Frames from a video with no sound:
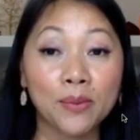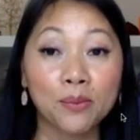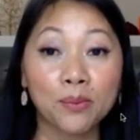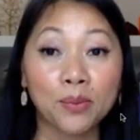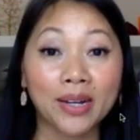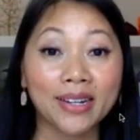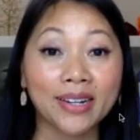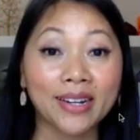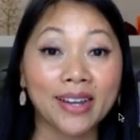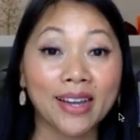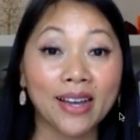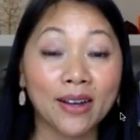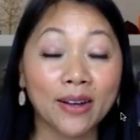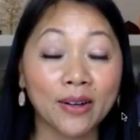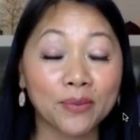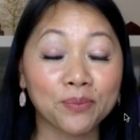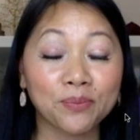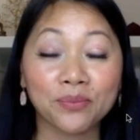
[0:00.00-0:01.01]
But
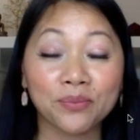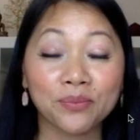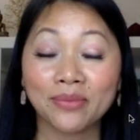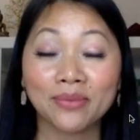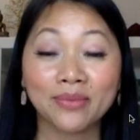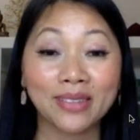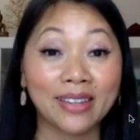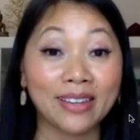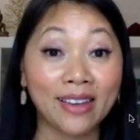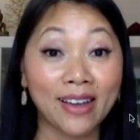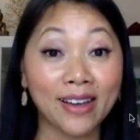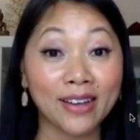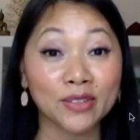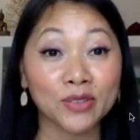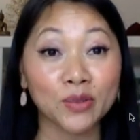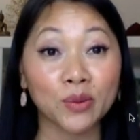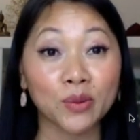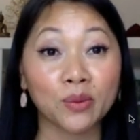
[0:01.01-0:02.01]
yeah,
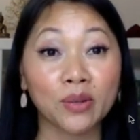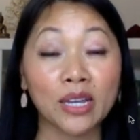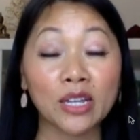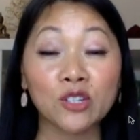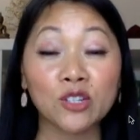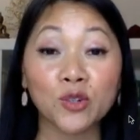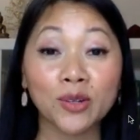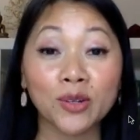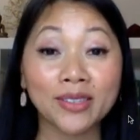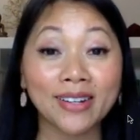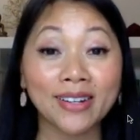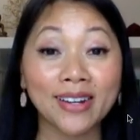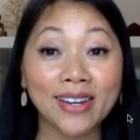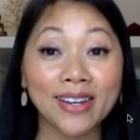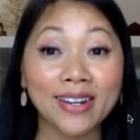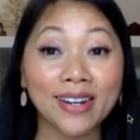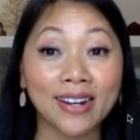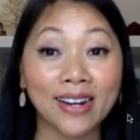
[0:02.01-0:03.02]
so enjoy the
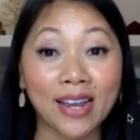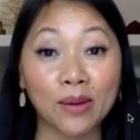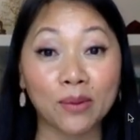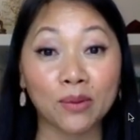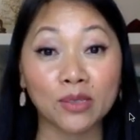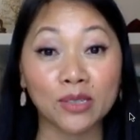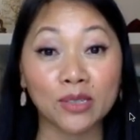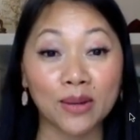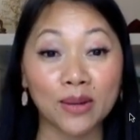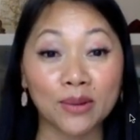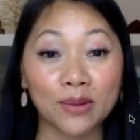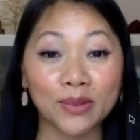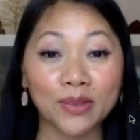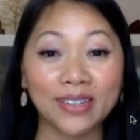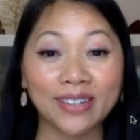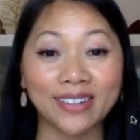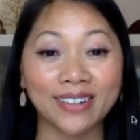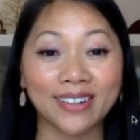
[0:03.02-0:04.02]
night and I will chat with you
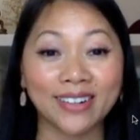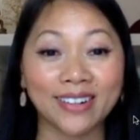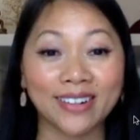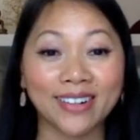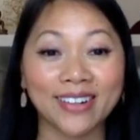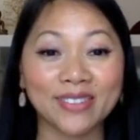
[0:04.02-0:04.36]
later.